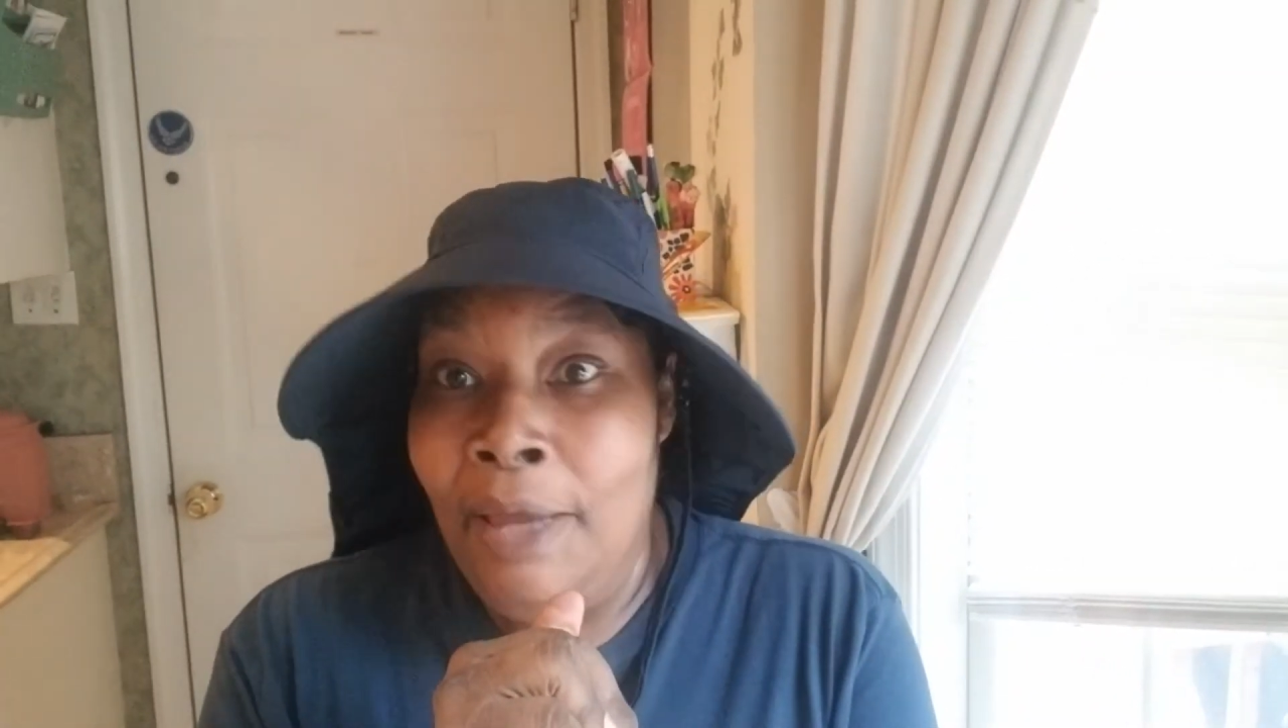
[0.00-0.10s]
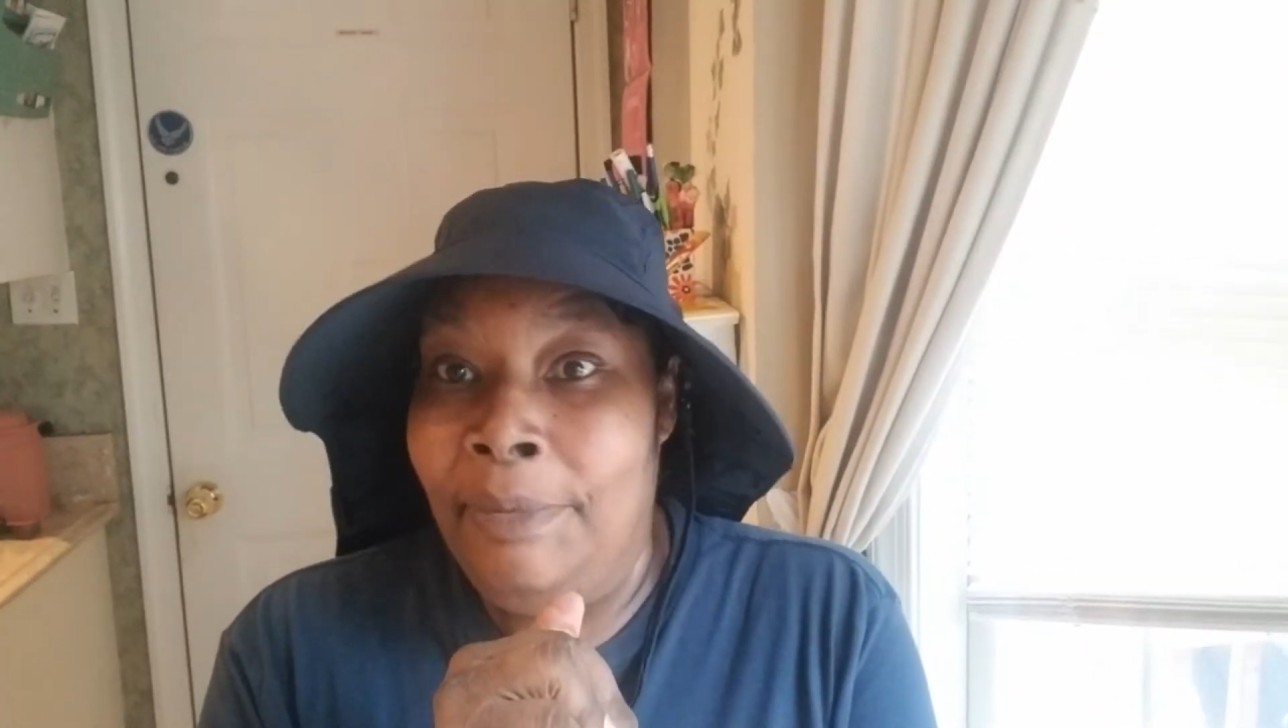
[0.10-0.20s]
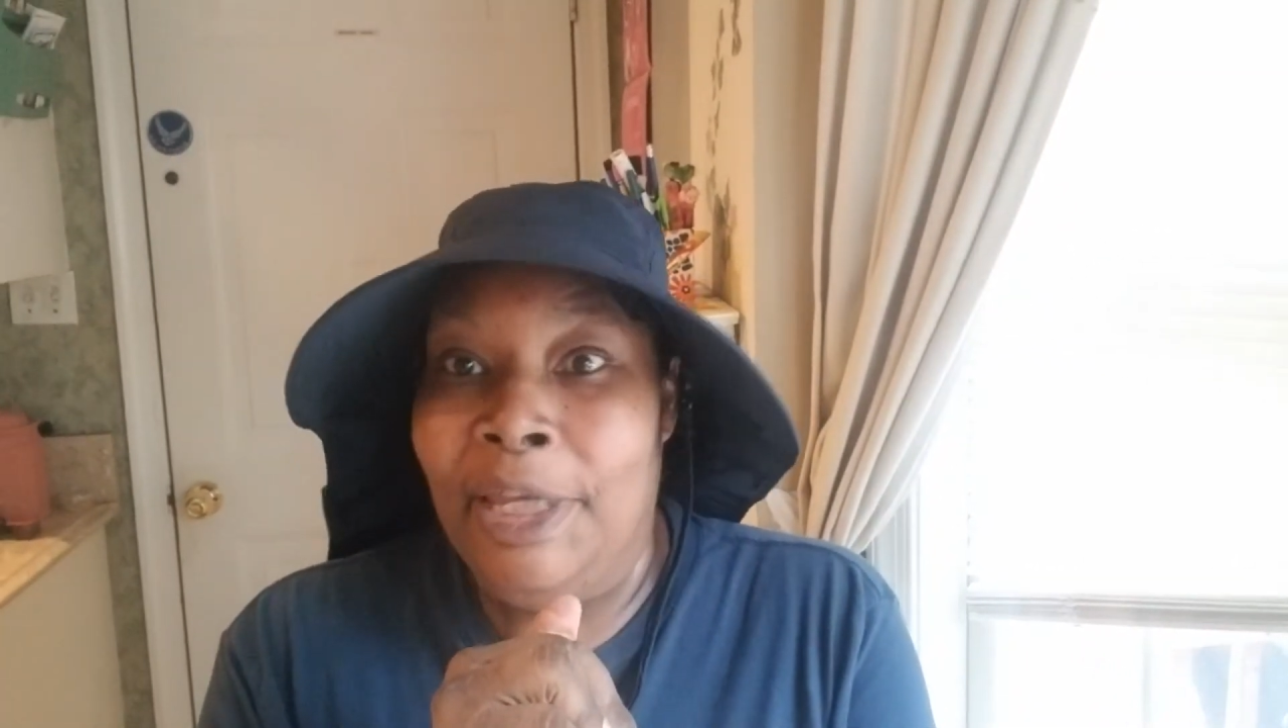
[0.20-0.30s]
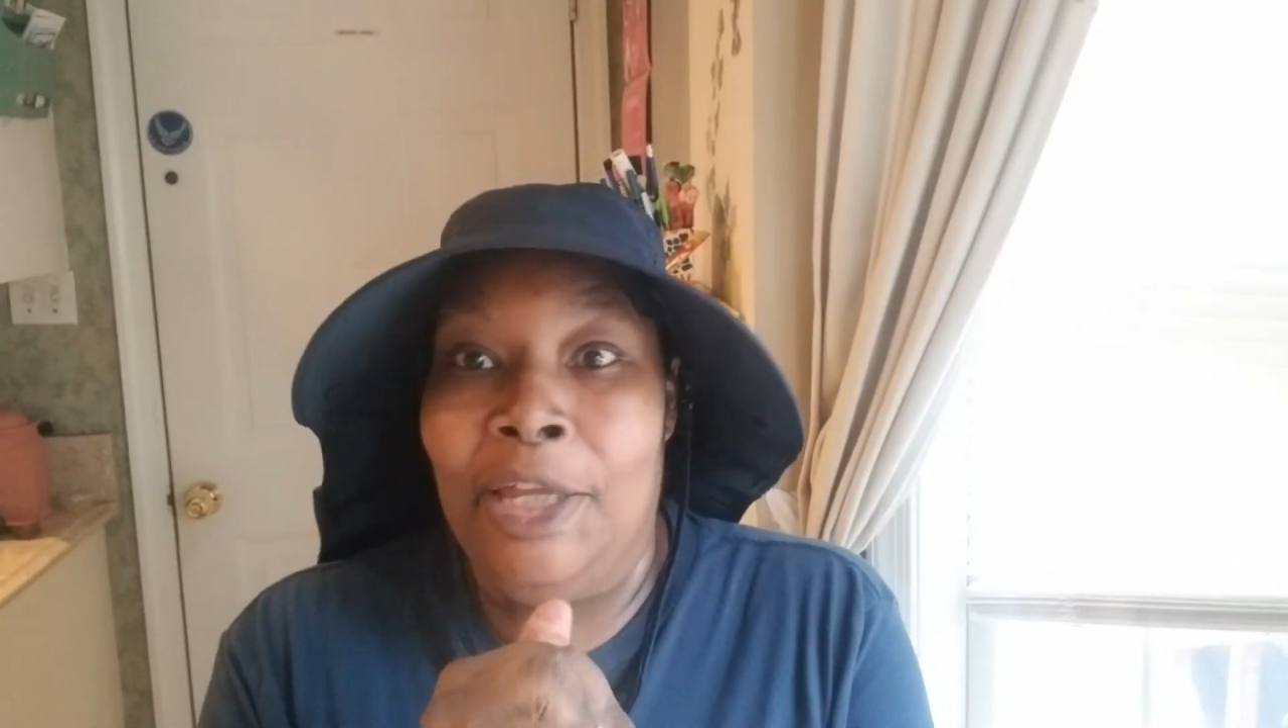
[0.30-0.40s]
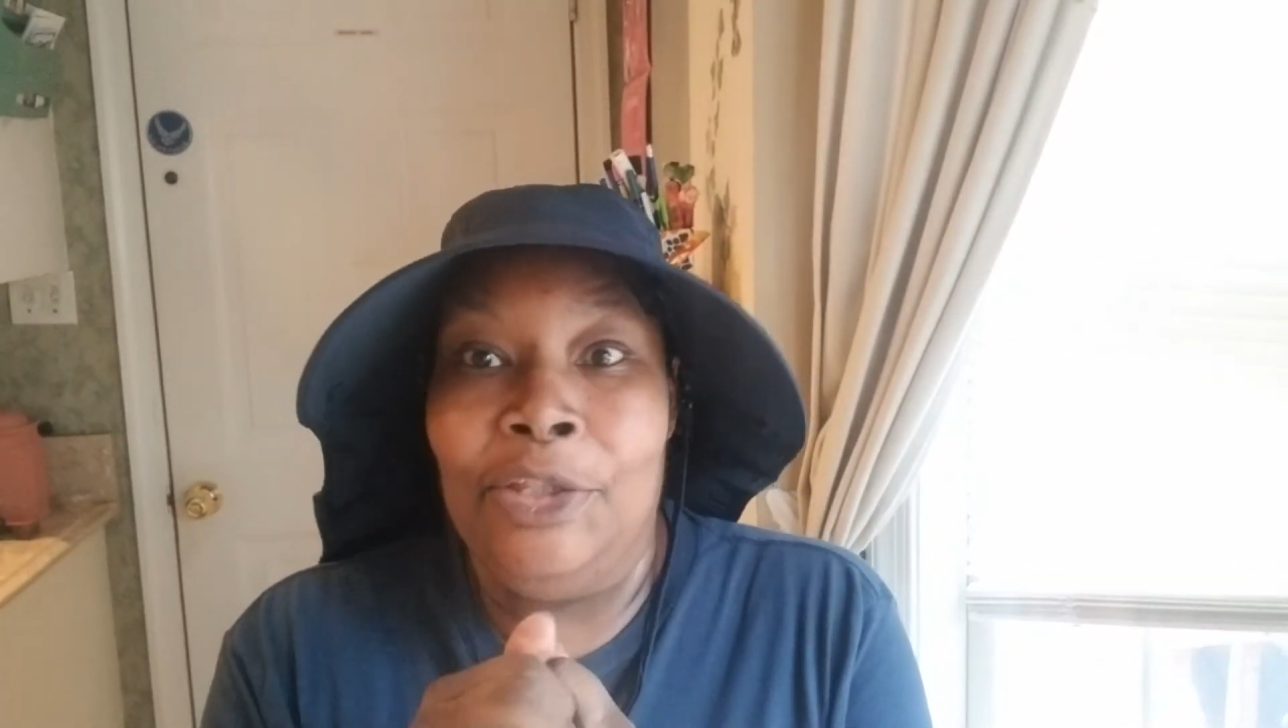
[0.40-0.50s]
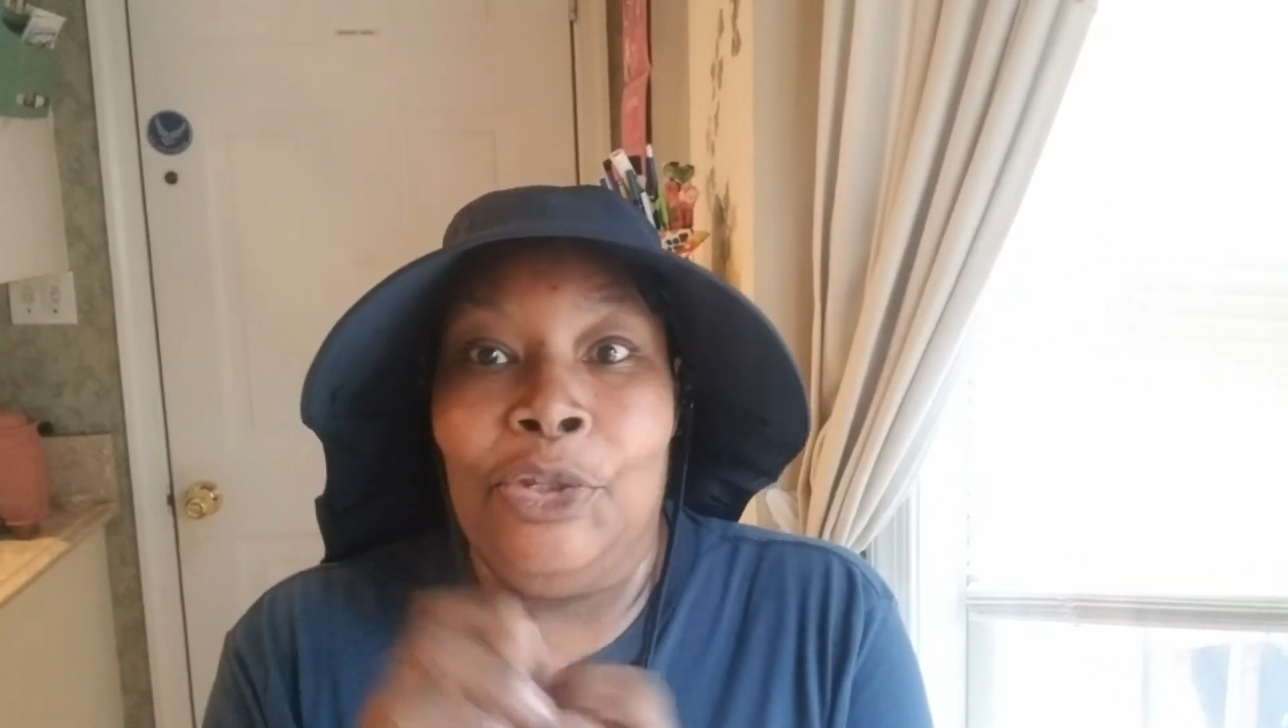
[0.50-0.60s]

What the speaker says: because